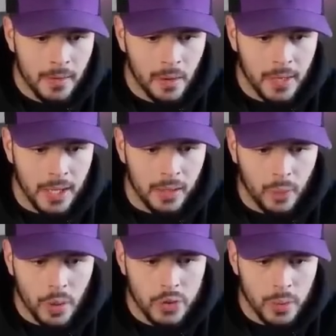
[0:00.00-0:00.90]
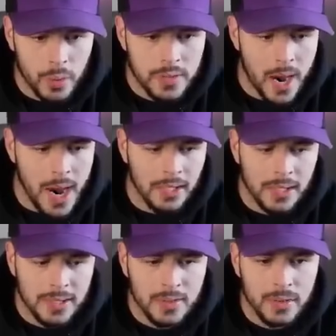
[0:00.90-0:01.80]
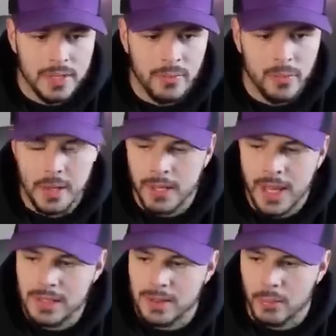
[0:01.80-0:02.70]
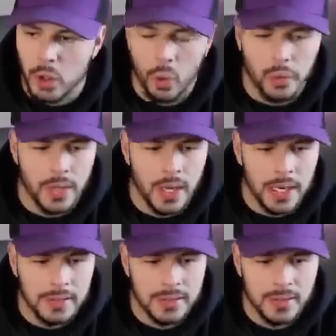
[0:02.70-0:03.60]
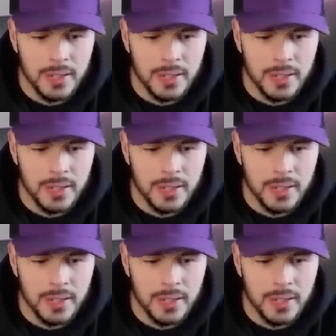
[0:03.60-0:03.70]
Okay, we're going towards the mine. Let's go see if we can get some gold nuggets